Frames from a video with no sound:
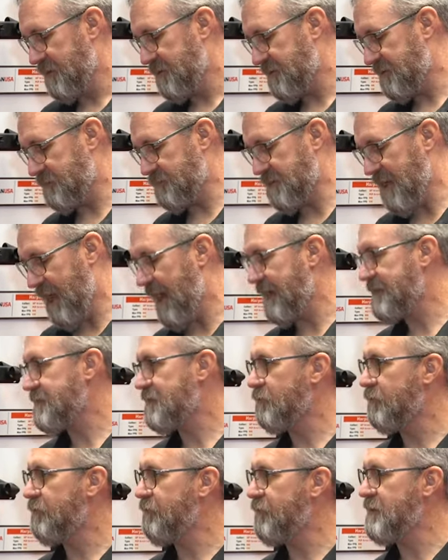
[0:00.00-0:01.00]
some
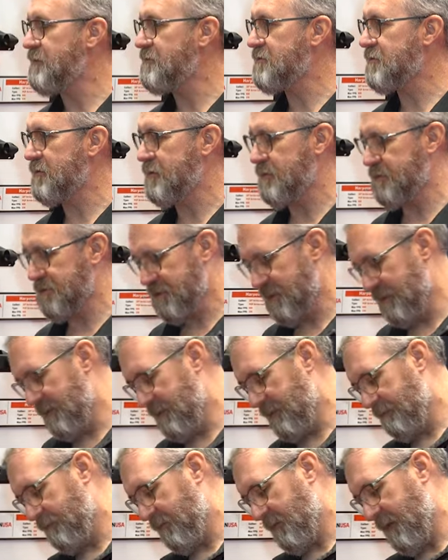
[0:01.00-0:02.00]
tactical features, mm
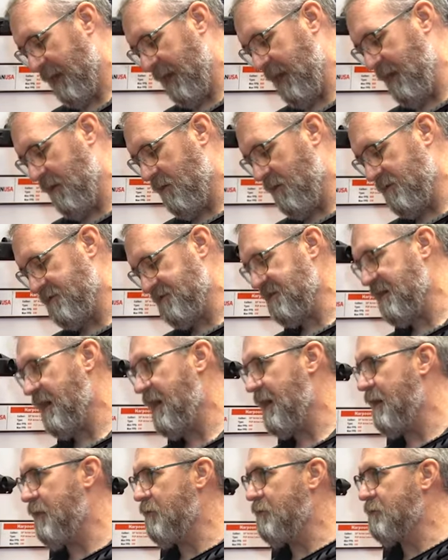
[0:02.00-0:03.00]
-hmm. AR
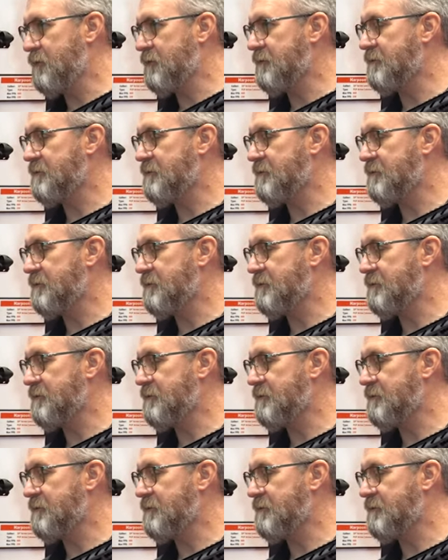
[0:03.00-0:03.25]
style.